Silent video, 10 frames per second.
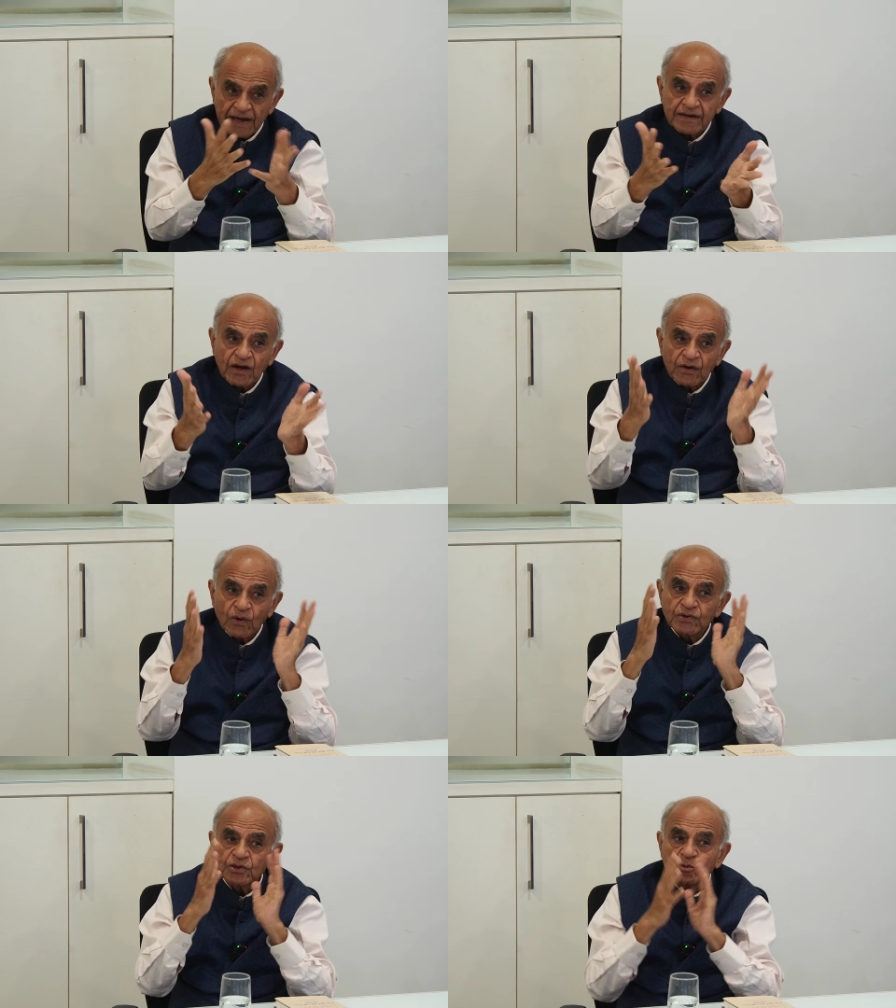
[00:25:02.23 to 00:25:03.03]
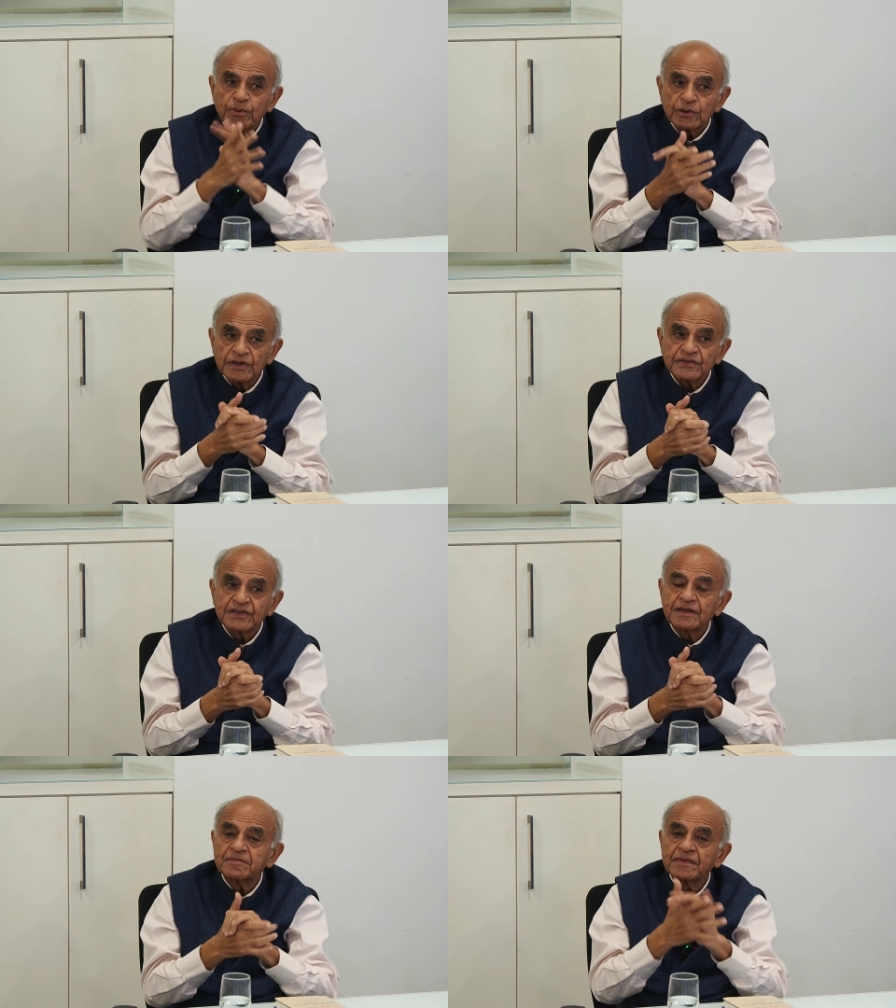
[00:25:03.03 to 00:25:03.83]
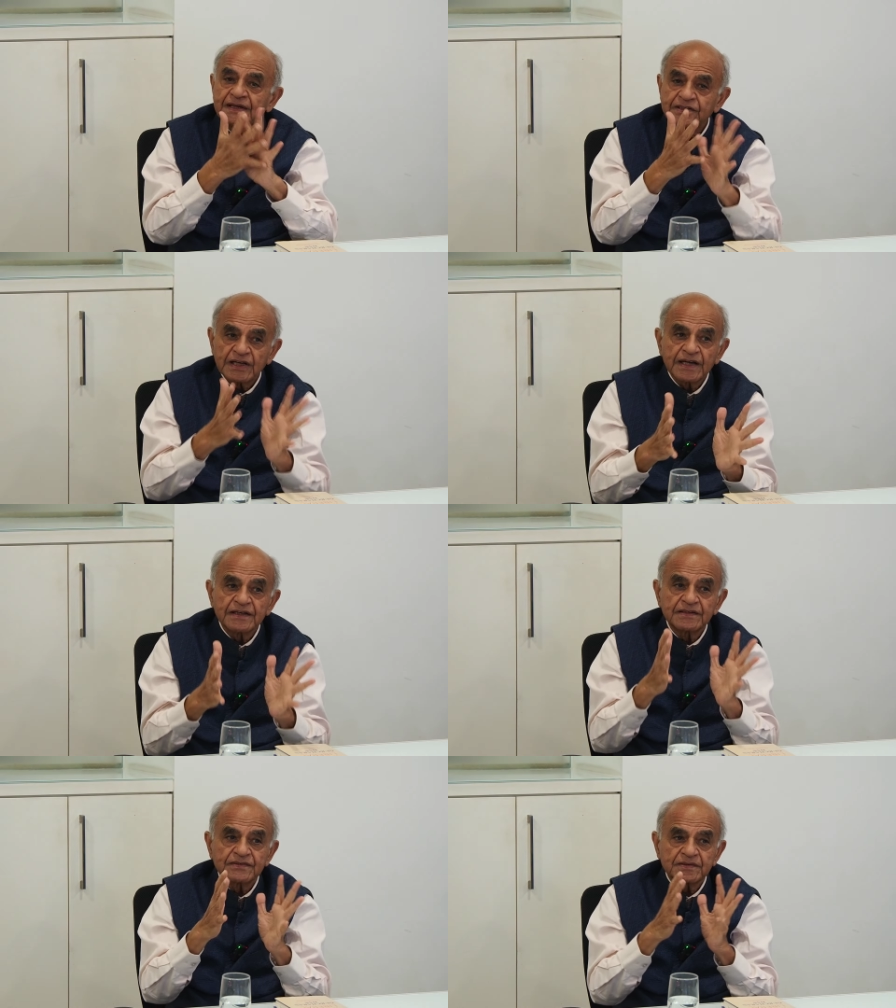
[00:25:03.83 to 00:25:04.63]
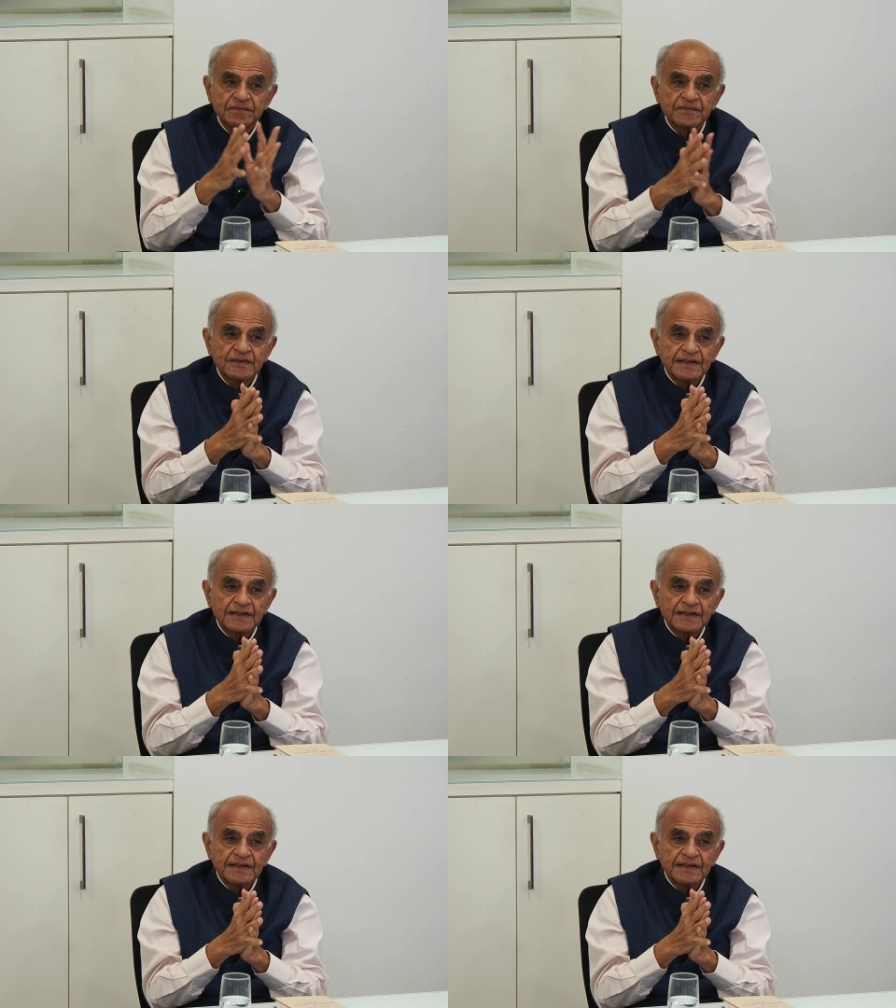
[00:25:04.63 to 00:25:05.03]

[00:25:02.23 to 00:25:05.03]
and also Buddhism and Jainism,